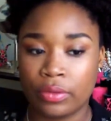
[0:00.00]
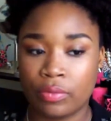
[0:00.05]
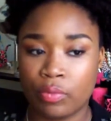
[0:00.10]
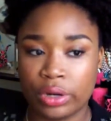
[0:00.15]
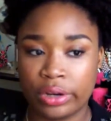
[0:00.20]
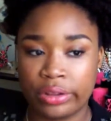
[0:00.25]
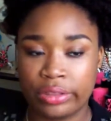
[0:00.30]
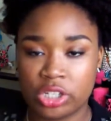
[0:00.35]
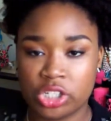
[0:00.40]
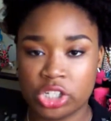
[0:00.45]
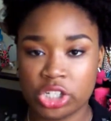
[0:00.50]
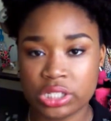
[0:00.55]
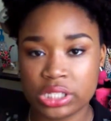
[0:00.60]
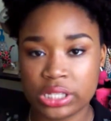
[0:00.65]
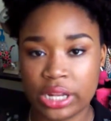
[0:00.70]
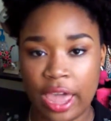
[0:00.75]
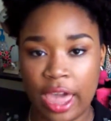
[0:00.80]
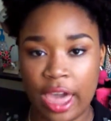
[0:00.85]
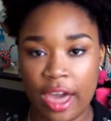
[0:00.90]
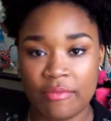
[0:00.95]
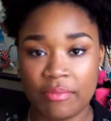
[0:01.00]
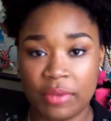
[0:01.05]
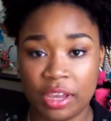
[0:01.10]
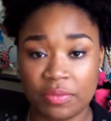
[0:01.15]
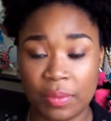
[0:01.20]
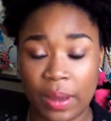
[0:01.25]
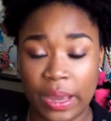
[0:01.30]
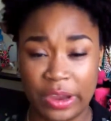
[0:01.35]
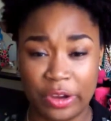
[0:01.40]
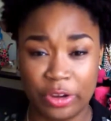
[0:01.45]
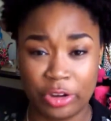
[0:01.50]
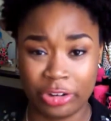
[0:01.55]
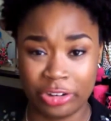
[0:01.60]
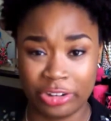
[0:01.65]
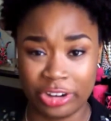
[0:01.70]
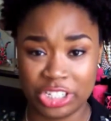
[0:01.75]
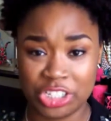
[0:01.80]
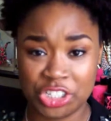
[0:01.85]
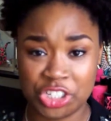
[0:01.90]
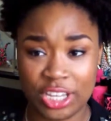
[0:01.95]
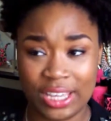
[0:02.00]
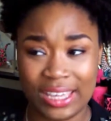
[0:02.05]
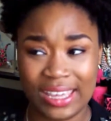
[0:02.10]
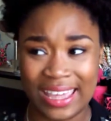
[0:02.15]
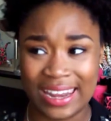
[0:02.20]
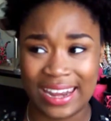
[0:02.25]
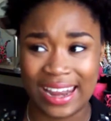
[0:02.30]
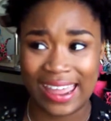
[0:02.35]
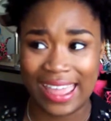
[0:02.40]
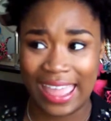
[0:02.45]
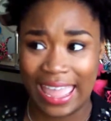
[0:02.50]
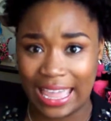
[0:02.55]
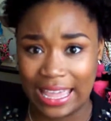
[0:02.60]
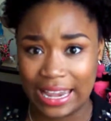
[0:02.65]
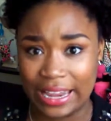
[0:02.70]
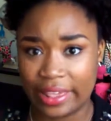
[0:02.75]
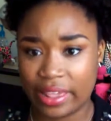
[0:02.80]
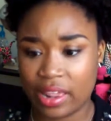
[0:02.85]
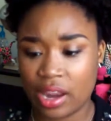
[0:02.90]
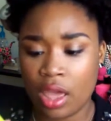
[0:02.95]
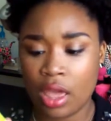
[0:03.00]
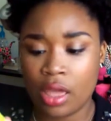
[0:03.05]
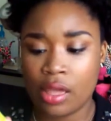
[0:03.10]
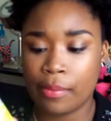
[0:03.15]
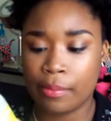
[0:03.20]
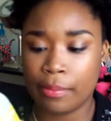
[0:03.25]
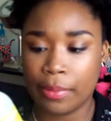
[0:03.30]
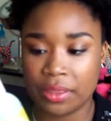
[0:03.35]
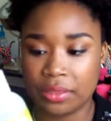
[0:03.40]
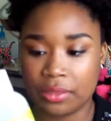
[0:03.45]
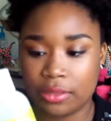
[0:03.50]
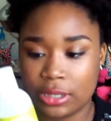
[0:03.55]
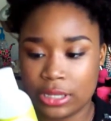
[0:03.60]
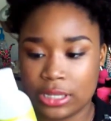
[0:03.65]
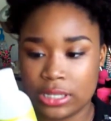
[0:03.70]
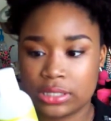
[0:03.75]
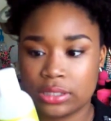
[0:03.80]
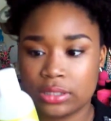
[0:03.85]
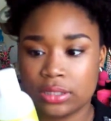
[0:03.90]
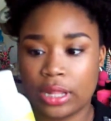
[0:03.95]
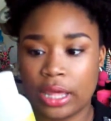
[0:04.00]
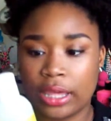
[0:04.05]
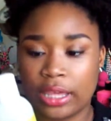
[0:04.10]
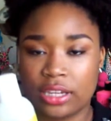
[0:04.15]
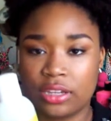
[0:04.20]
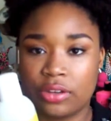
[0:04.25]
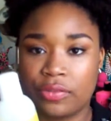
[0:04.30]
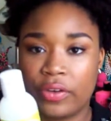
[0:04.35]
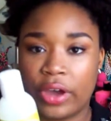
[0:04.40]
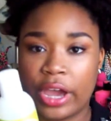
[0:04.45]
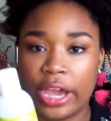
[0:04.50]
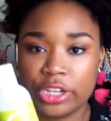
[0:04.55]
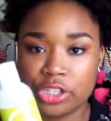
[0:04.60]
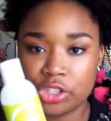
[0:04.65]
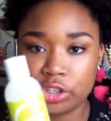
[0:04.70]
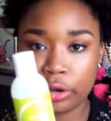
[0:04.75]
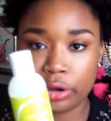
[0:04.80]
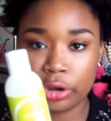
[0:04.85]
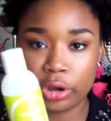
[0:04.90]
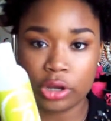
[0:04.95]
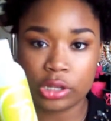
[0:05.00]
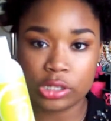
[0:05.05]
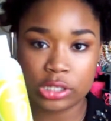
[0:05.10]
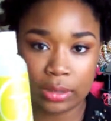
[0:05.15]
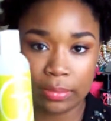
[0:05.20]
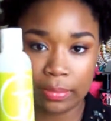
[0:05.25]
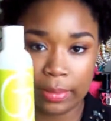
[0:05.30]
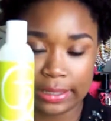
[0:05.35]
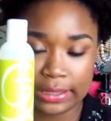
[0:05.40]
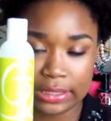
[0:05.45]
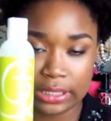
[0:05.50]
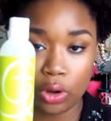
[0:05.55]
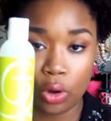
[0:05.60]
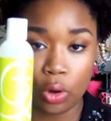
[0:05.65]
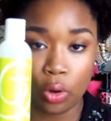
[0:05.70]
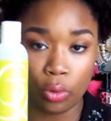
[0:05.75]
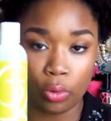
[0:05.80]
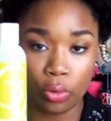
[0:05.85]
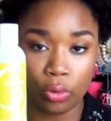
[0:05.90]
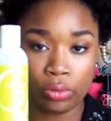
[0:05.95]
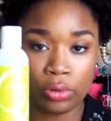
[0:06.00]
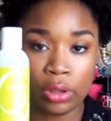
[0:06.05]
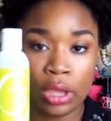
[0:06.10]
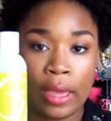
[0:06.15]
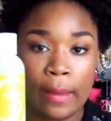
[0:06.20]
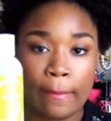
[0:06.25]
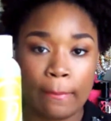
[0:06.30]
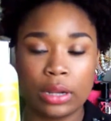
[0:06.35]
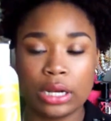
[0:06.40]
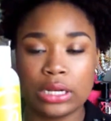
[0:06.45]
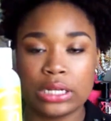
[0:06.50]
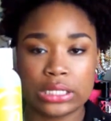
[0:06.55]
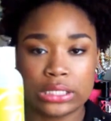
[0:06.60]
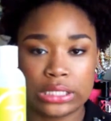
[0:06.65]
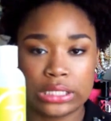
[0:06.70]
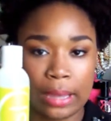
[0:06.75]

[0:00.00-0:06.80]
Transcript: one of the gels that I have makes my hair crunchy and I hate it. But this, like, it defines your curls and makes it hold, but it does